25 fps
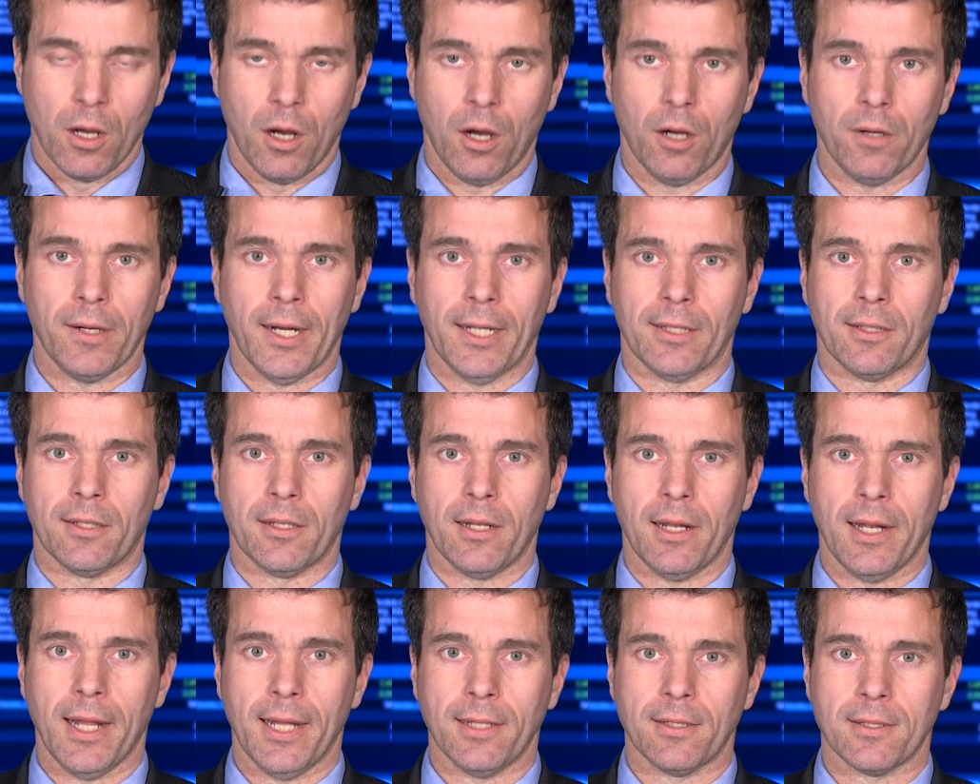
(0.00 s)
All right,
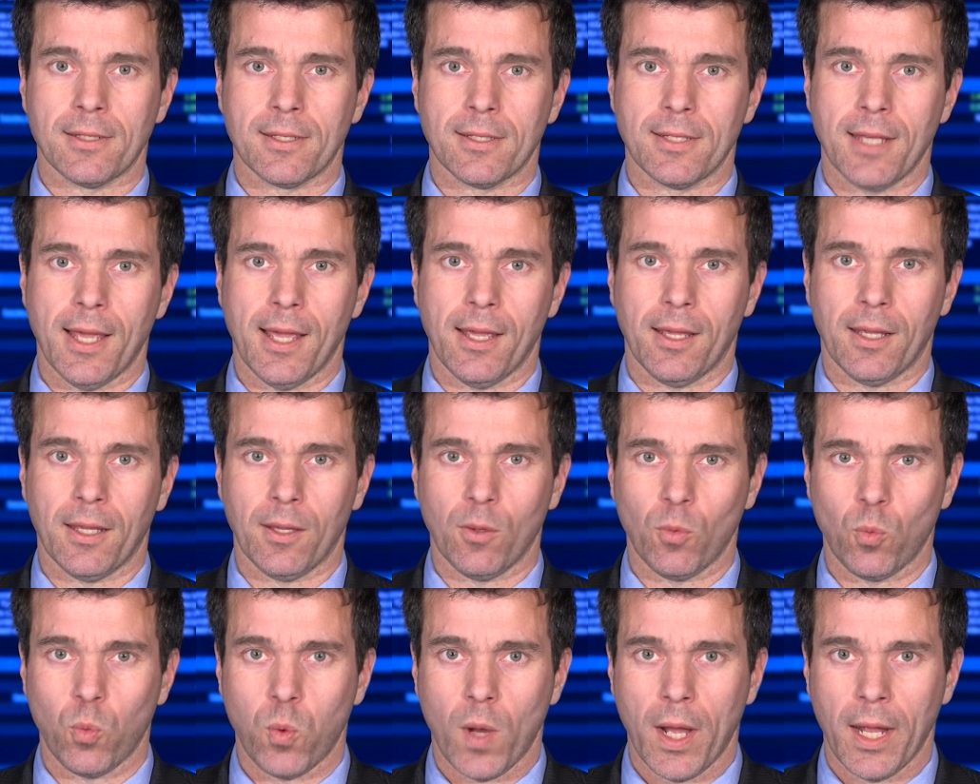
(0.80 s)
let's take
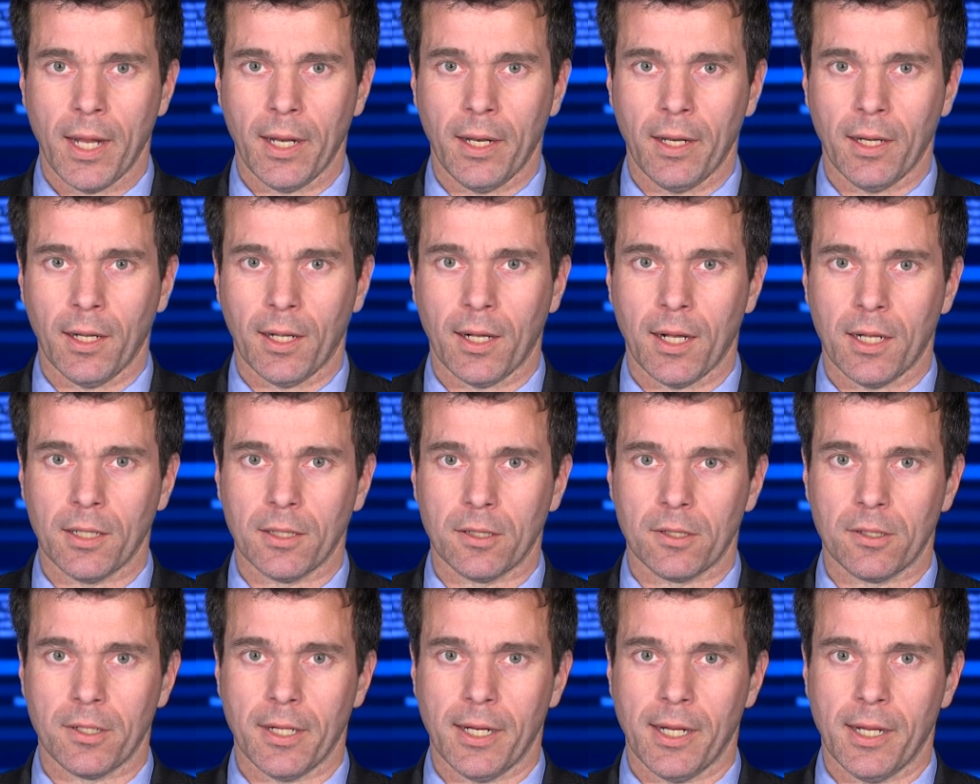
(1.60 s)
one
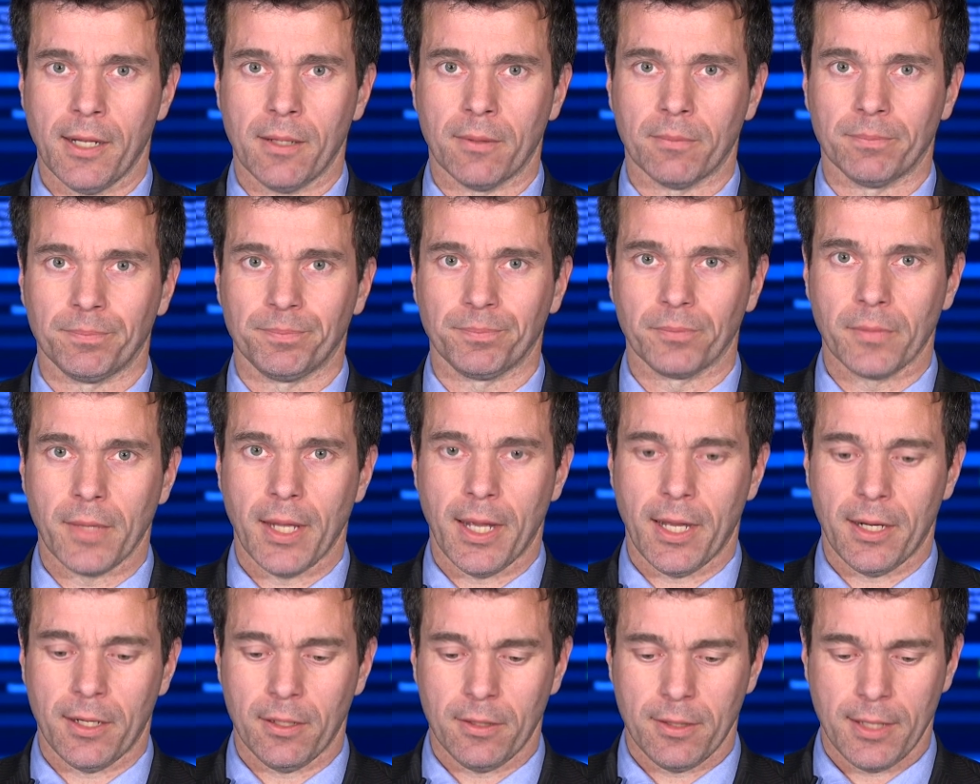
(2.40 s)
country
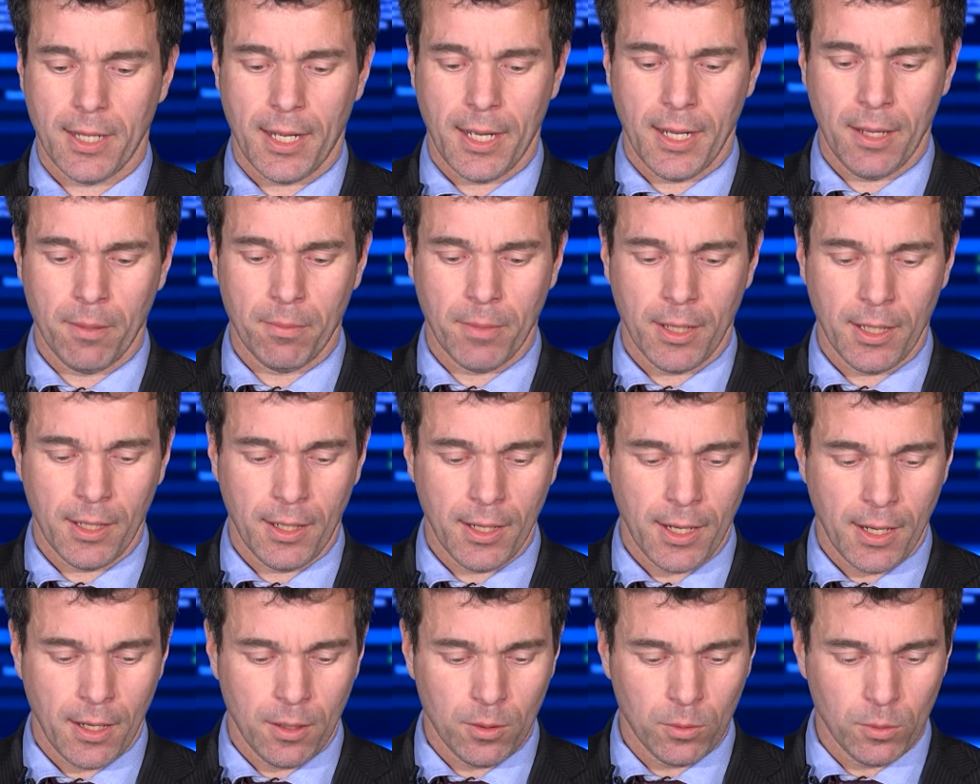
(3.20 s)
at a time. And
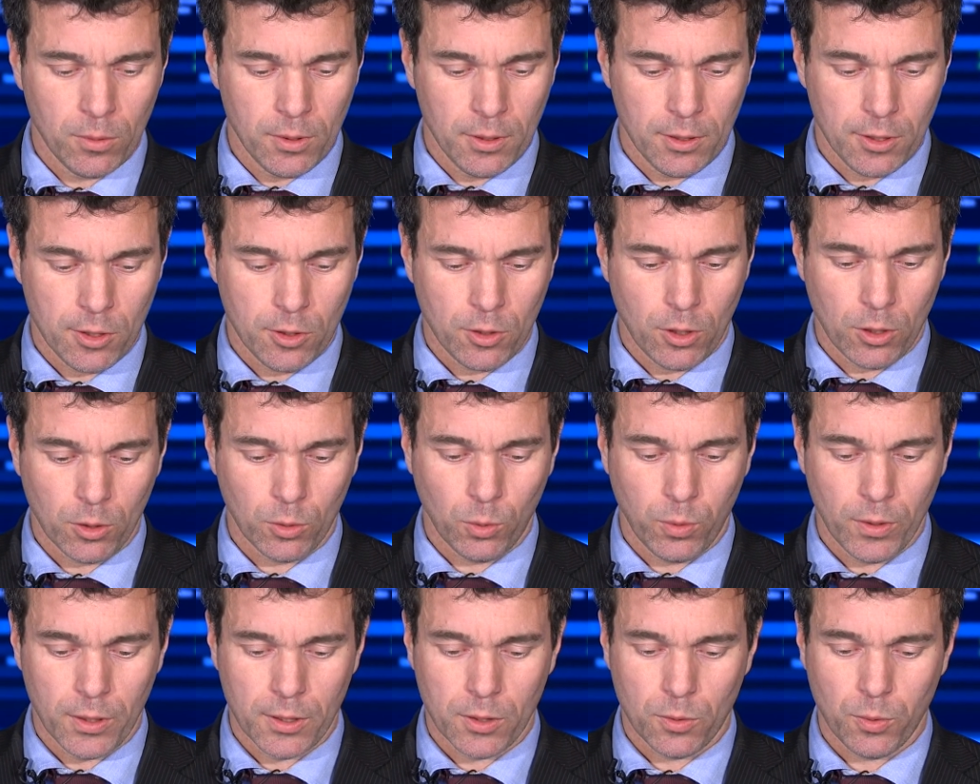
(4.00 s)
now we'll
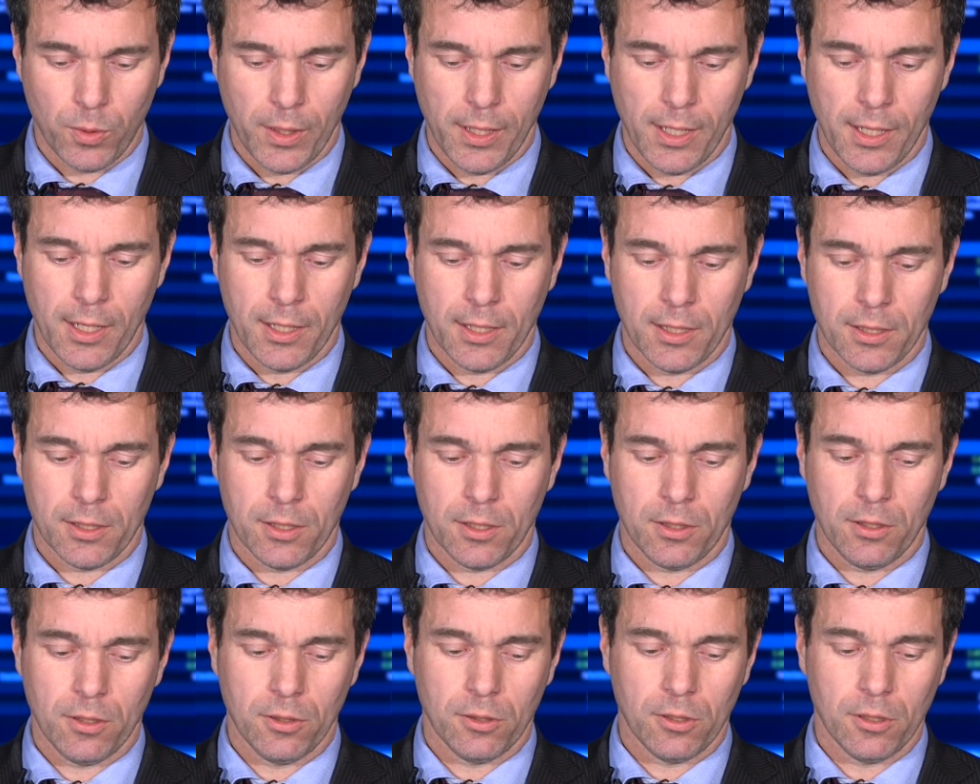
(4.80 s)
start with Sweden
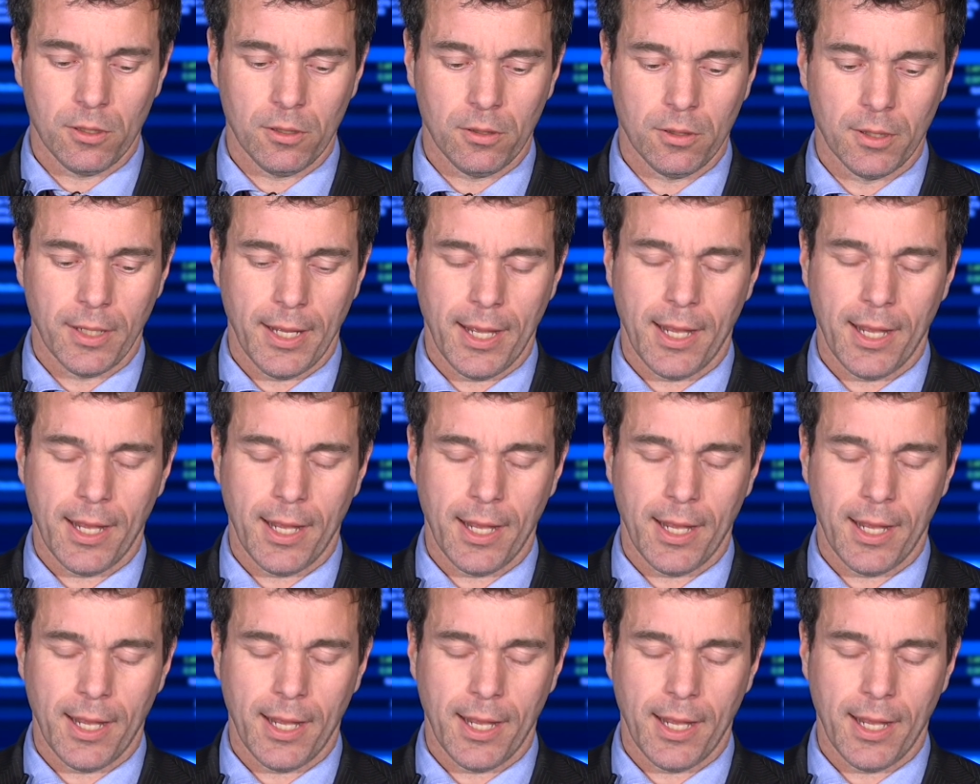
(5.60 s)
as usual.